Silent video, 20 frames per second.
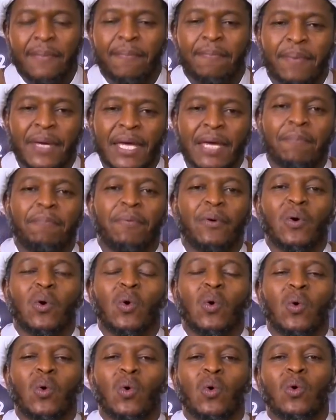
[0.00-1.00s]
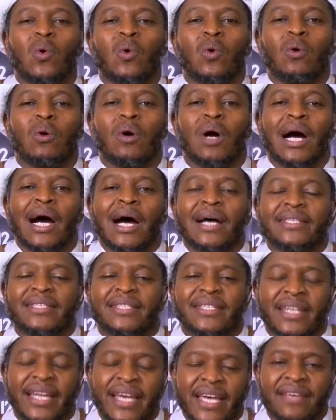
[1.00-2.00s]
People who are
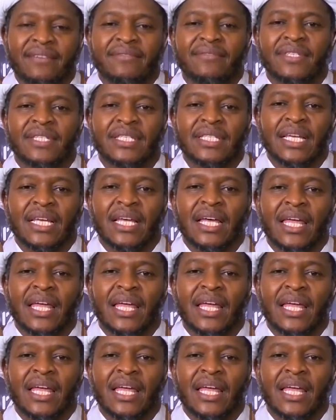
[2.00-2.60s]
slaves,